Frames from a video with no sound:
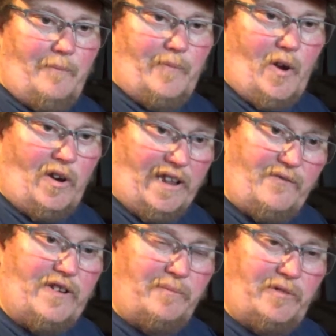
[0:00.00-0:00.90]
or
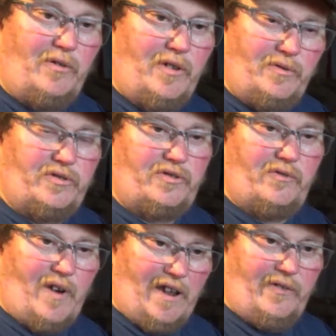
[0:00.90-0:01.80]
leaving them too loose,
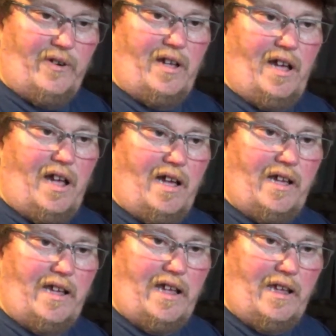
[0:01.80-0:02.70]
rather.
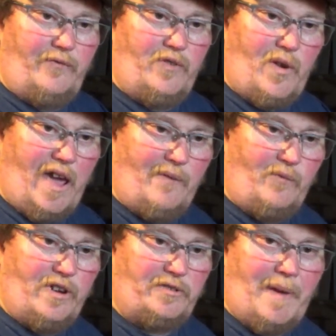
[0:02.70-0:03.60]
If you have
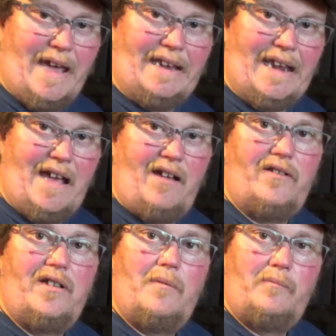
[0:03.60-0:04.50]
one that's backing out,
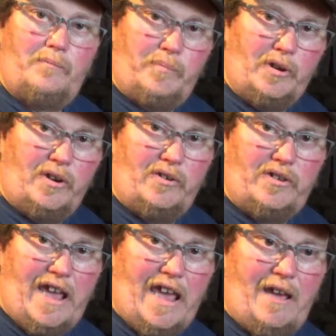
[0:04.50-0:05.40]
put a little
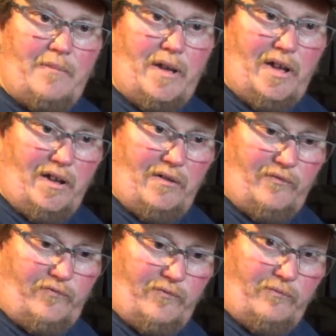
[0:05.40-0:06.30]
dab
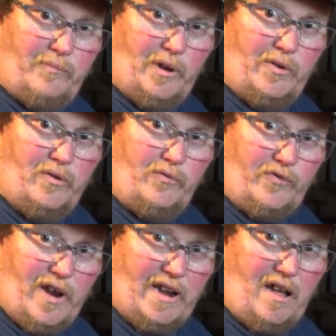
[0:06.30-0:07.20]
of blue
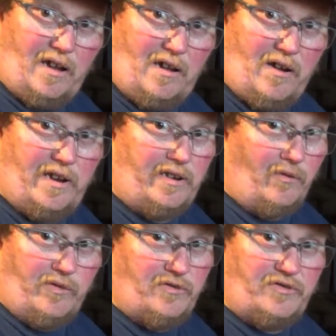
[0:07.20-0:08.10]
thread lock on it.
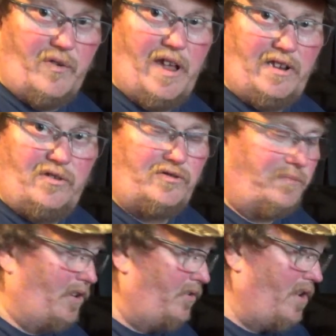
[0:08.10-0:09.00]
Don't use the red, use the
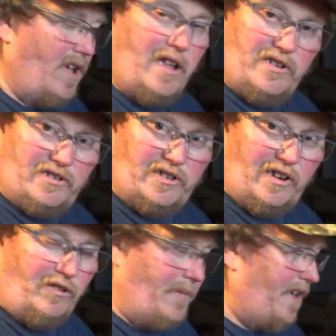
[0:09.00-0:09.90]
blue, just a
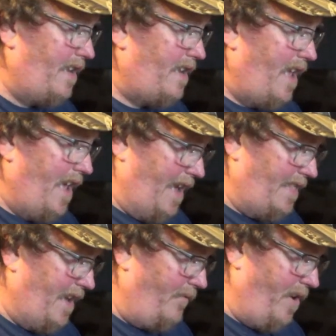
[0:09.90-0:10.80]
little bit,
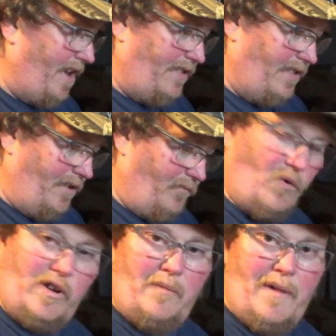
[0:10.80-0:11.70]
and that way it
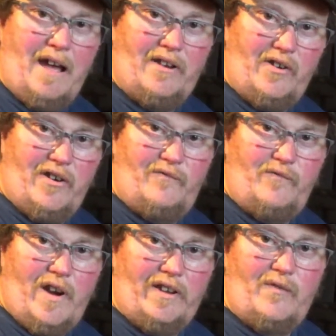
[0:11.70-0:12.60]
won't come out during
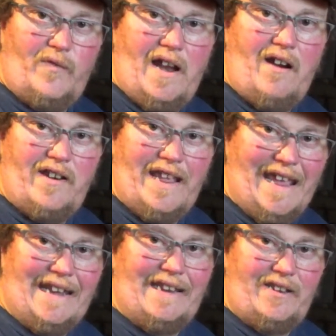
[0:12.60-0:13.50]
regular firing and
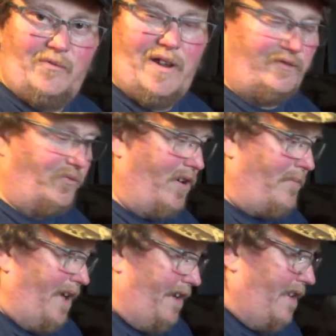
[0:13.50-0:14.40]
handling. You won't have to worry
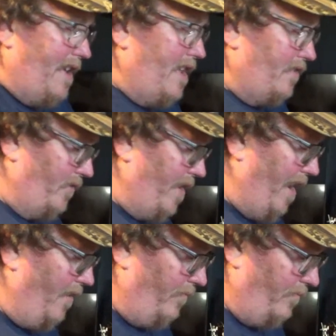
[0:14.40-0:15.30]
about it. So
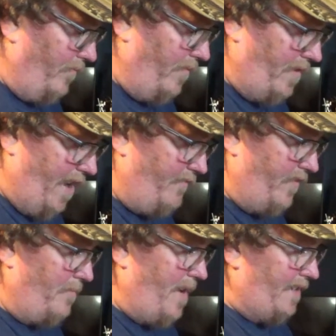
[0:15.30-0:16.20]
now we got
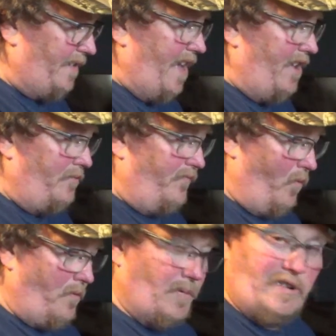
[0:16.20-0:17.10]
everything back together.
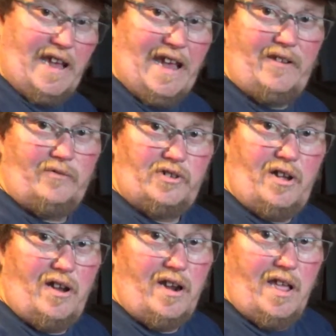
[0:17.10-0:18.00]
Before we put the handles
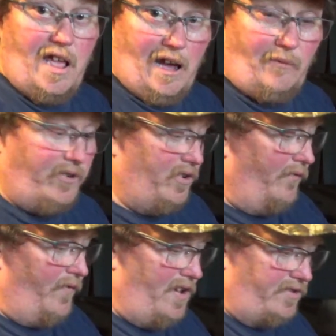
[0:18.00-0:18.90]
on, I want to do a
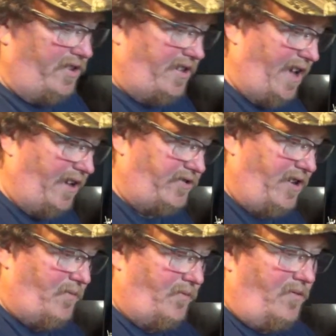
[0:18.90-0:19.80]
function test.
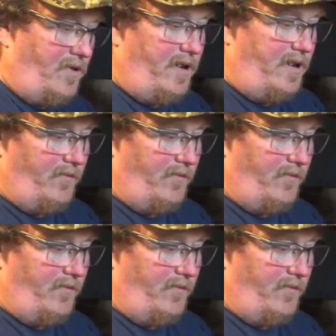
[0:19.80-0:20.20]
Number one, I